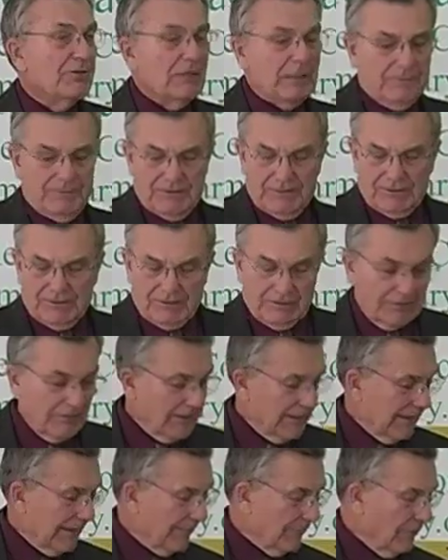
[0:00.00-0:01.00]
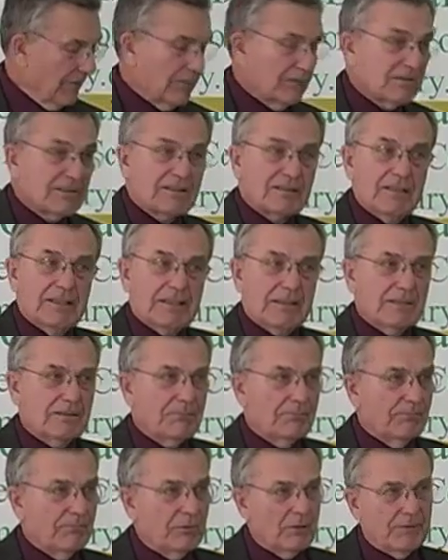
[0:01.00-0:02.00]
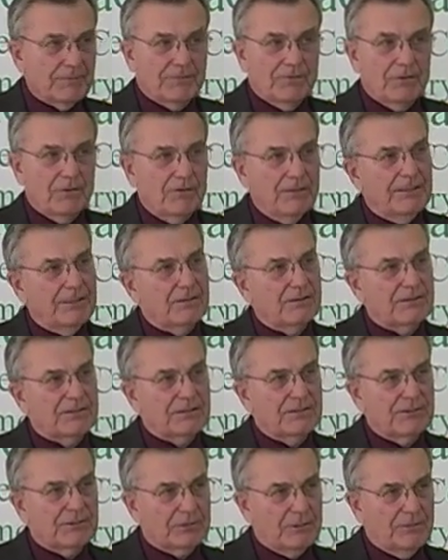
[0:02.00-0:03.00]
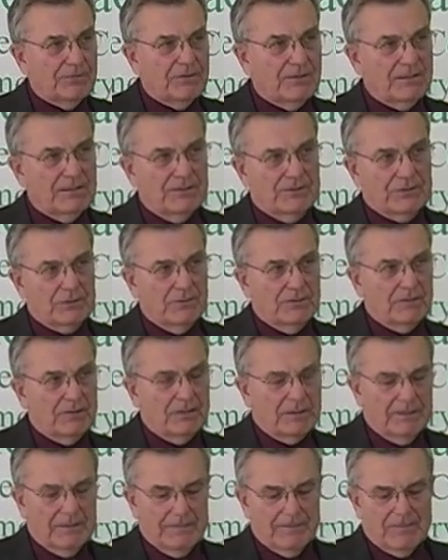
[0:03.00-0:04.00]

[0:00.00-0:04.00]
offices, they're going to have real slick portfolios and so forth and so forth.